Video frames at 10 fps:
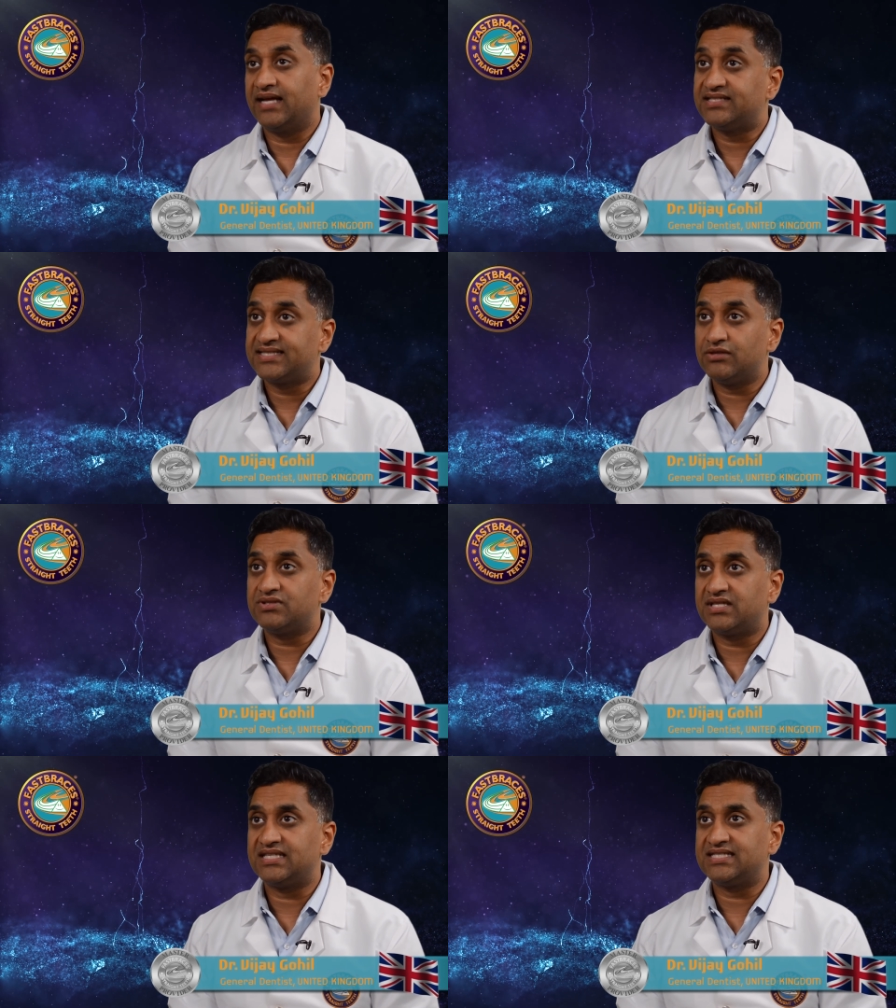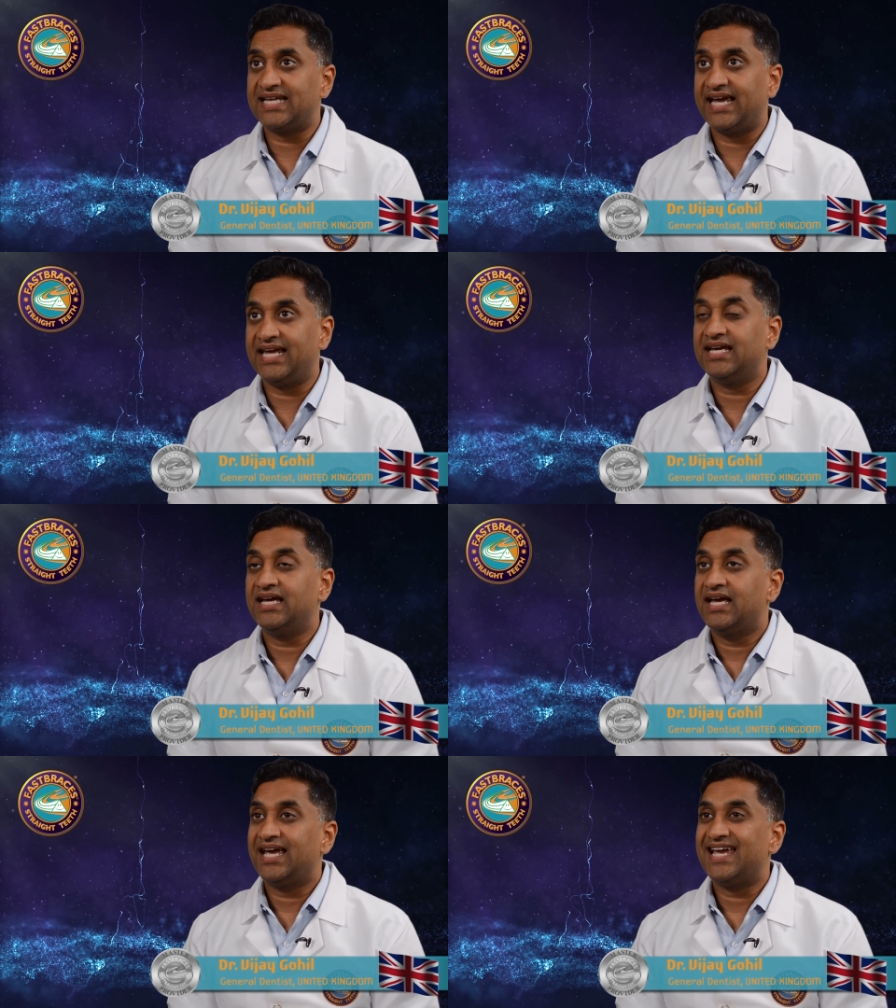And still to this day,
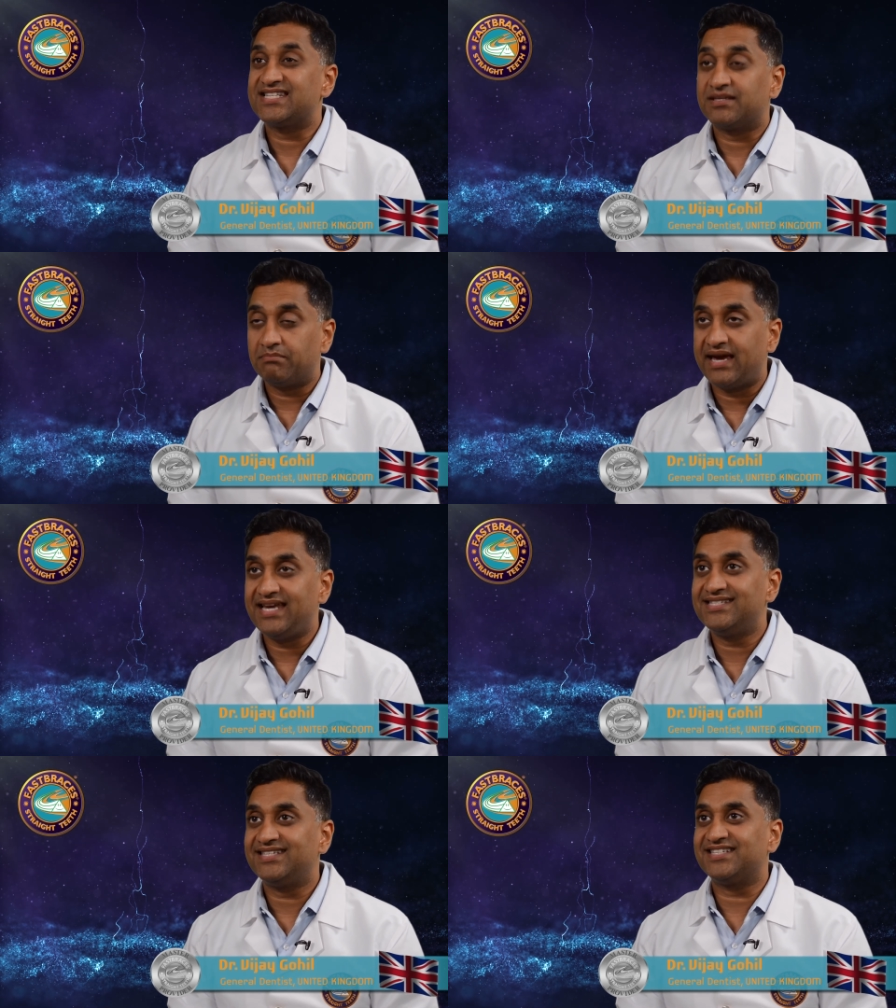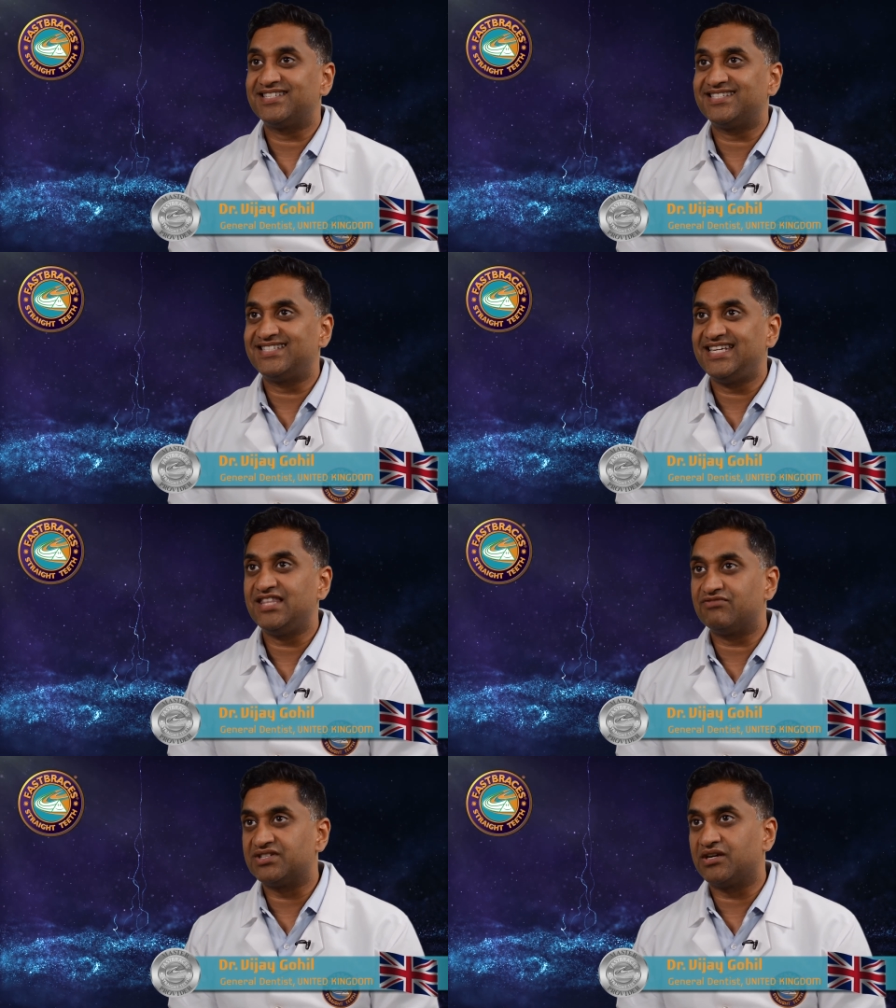it's amazing to see
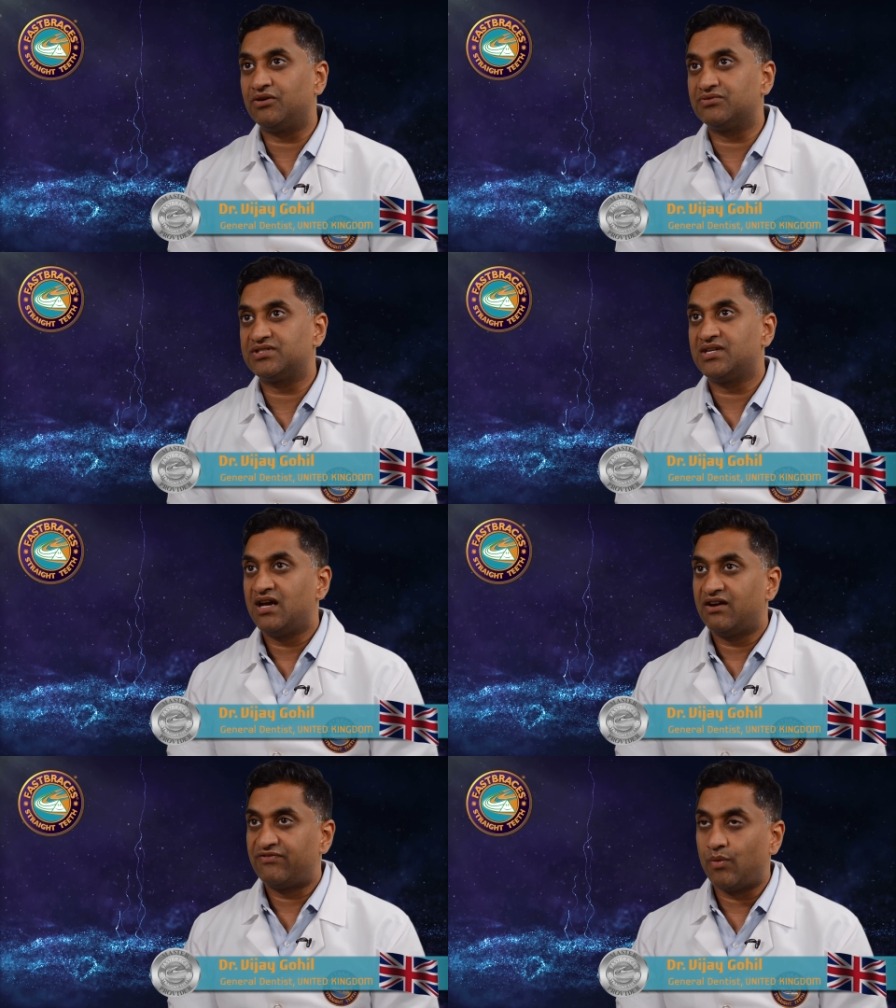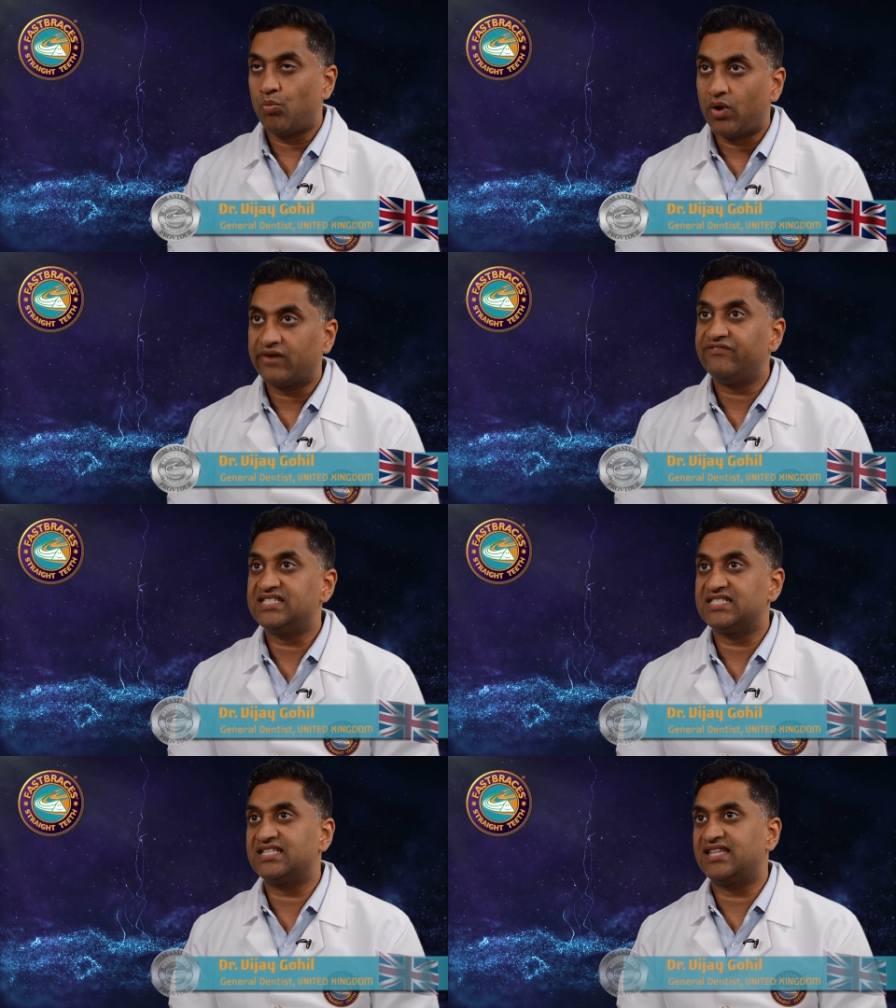the results from one
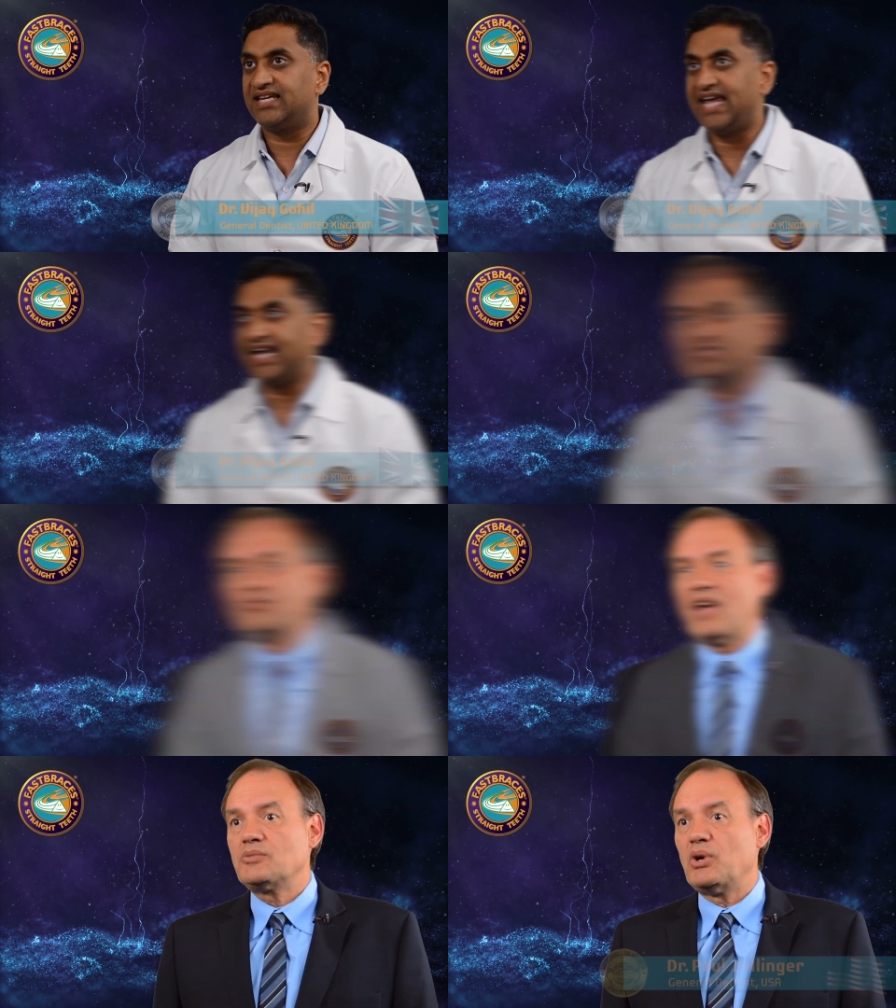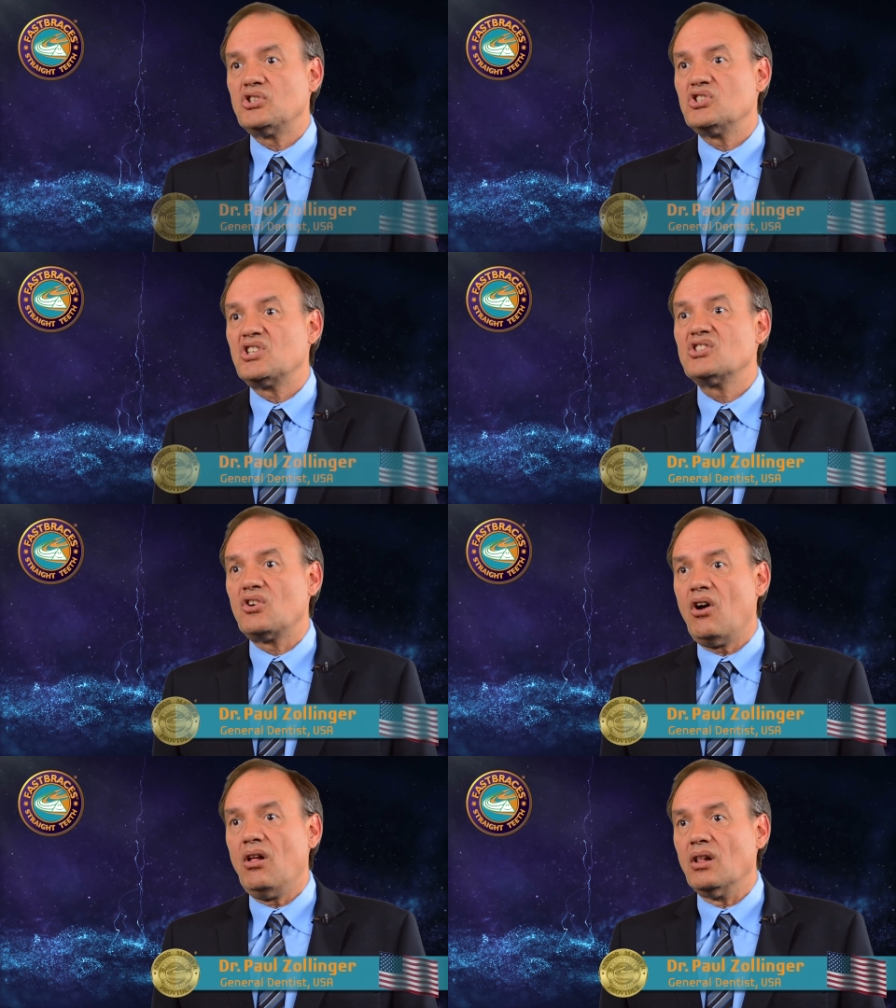visit to the next. Fast Braces does
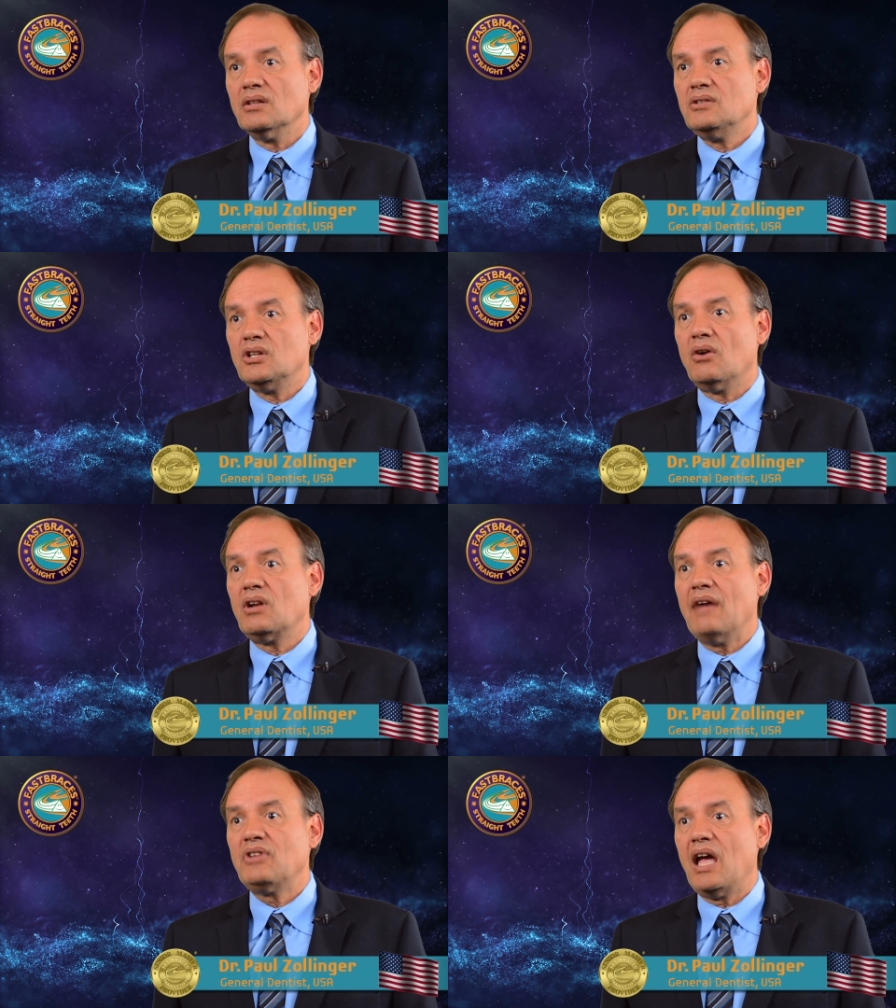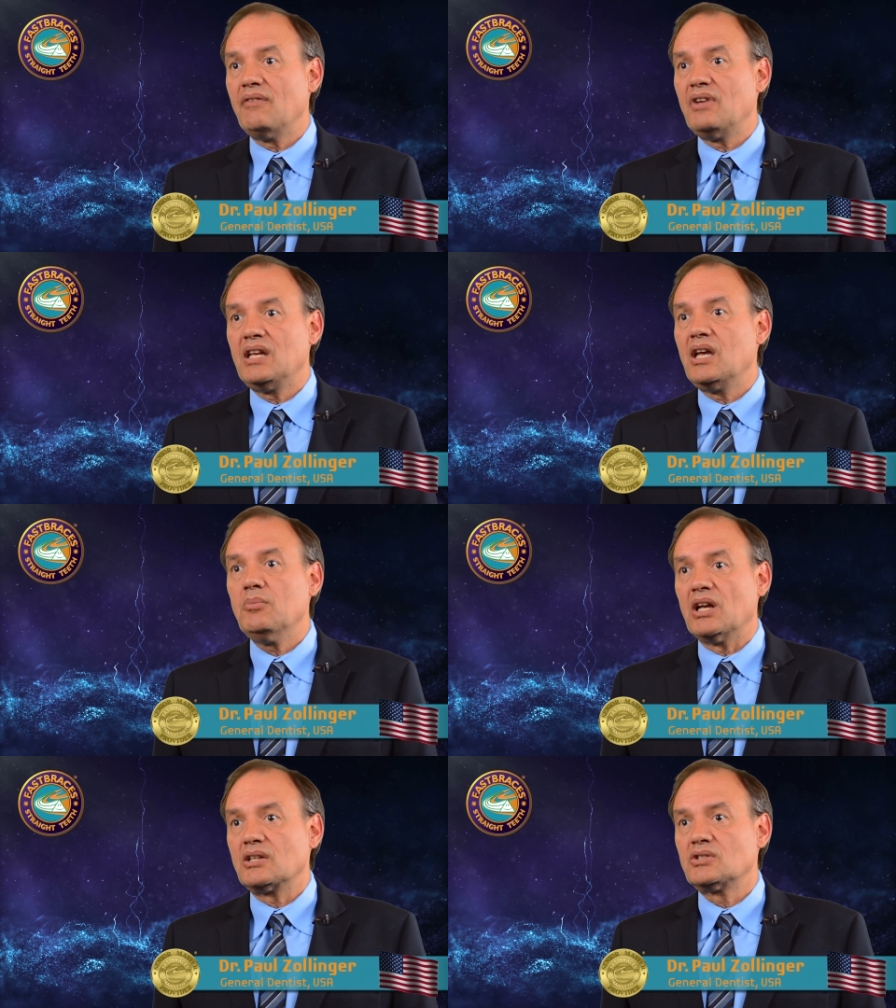it all. You don't have to have any
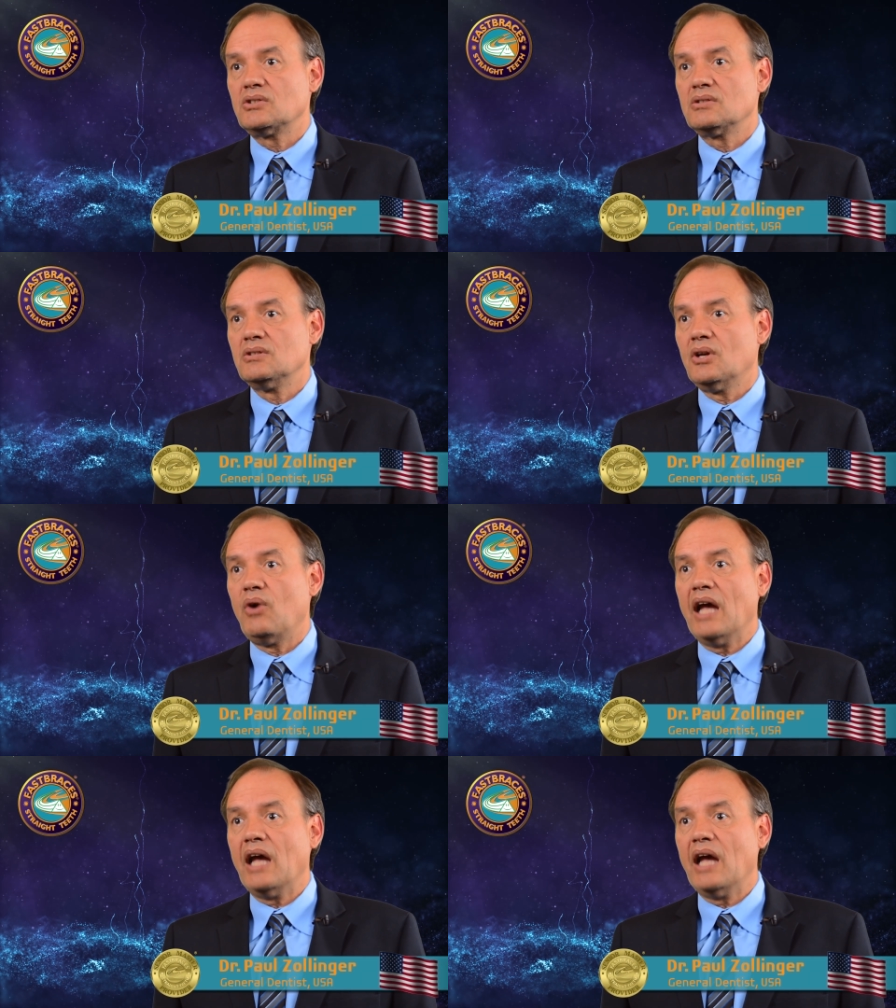gimmicks, no